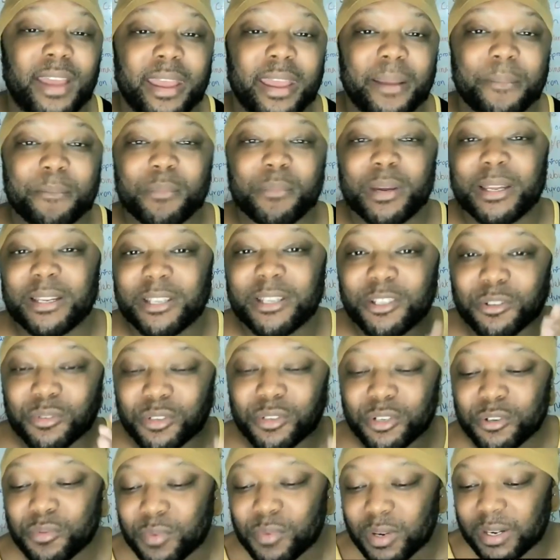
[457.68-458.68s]
okay but
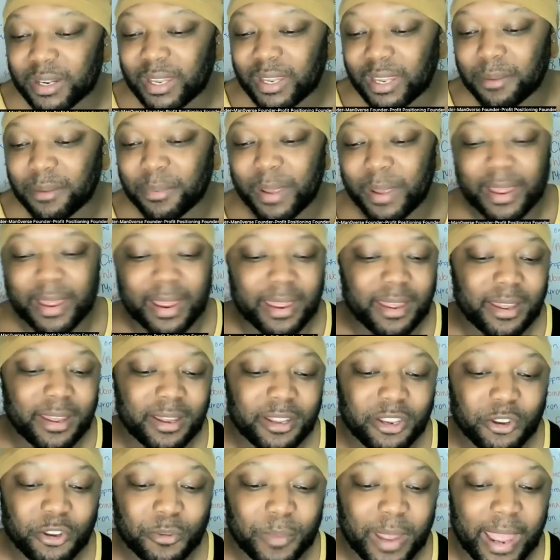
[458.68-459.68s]
you do want to keep a
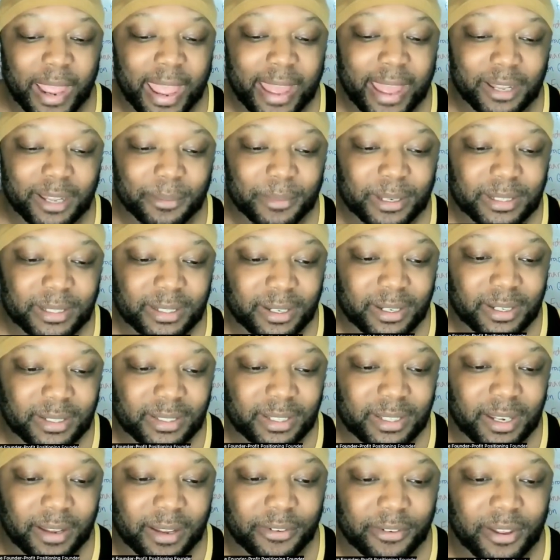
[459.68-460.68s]
human element to
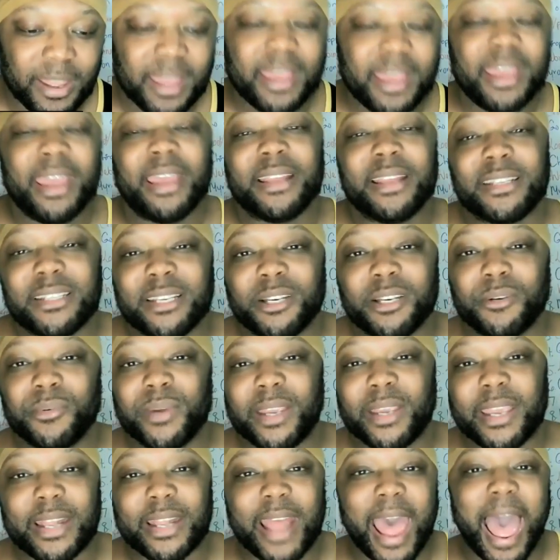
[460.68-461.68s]
your stuff
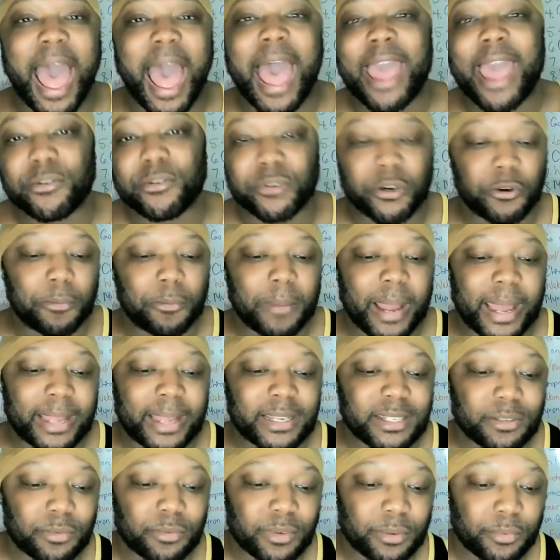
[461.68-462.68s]
until we get the
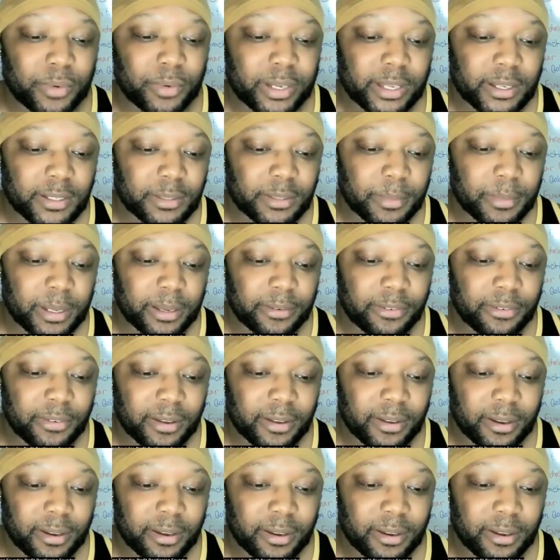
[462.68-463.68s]
iRobots with will
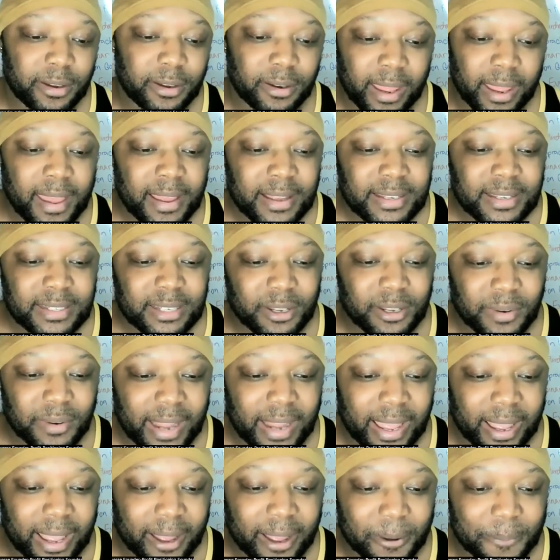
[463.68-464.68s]
smith okay
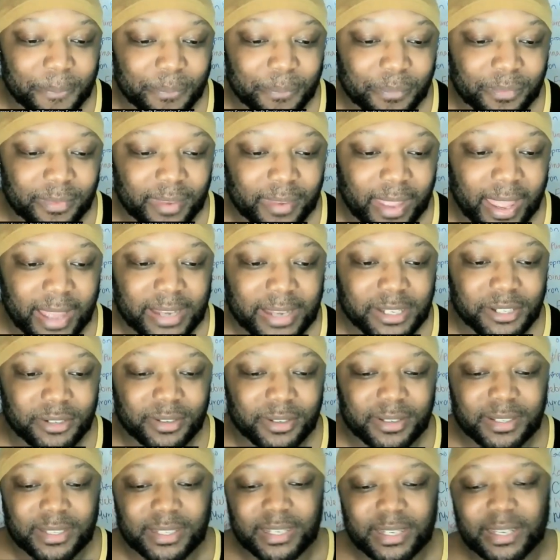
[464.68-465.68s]
so now
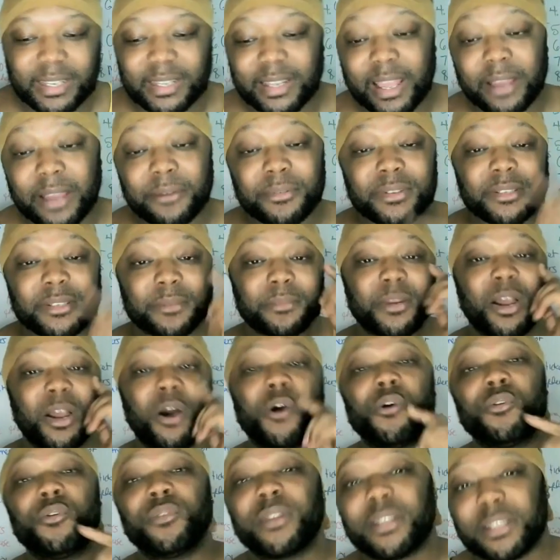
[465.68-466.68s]
as you can see, that was some
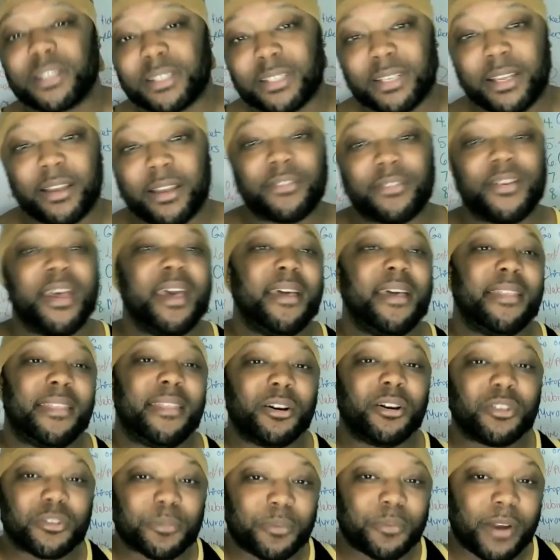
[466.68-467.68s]
coding stuff.
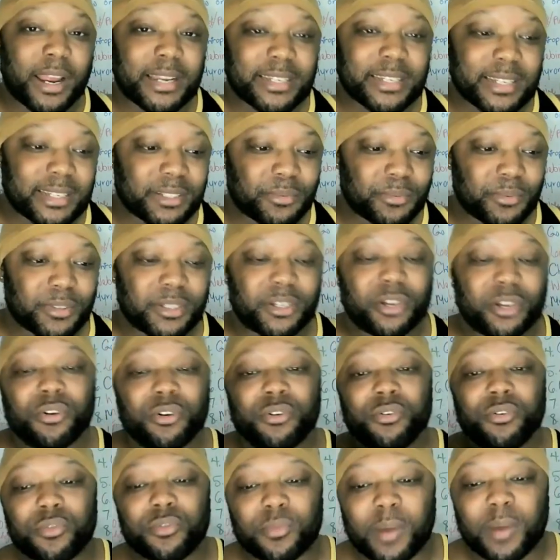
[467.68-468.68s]
Those projects was
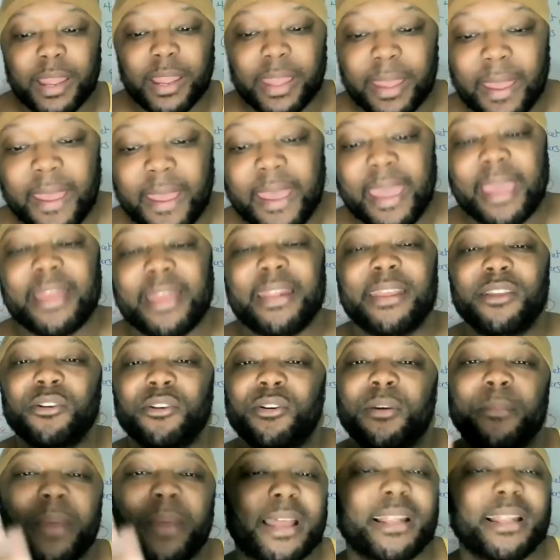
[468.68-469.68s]
cool, right? And
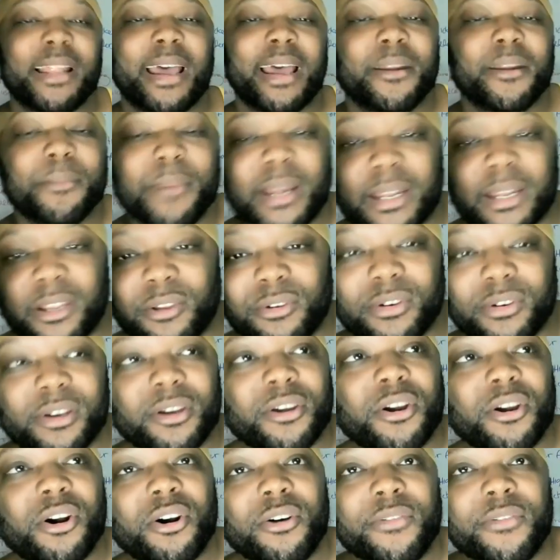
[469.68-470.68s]
then you can make a lot of money. You
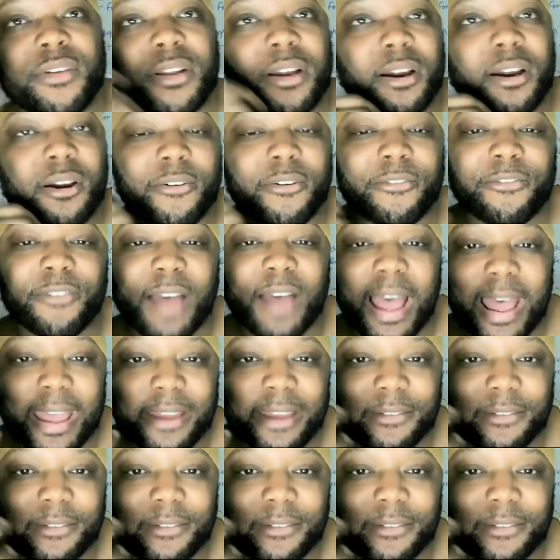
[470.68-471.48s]
can go over there on